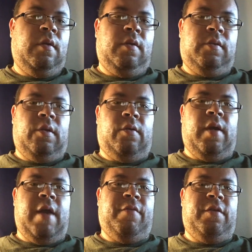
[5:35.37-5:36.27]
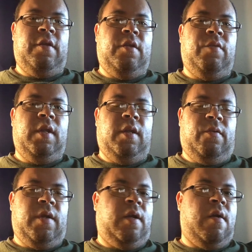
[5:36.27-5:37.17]
So everything you would need to
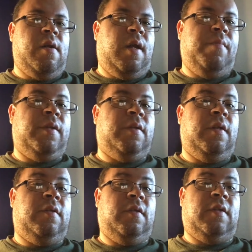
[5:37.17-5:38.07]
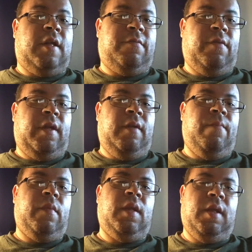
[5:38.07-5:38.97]
run an online business successfully
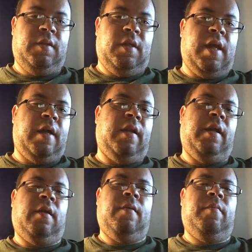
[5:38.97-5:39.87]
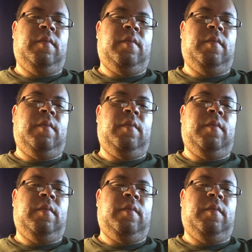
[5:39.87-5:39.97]
is in that link.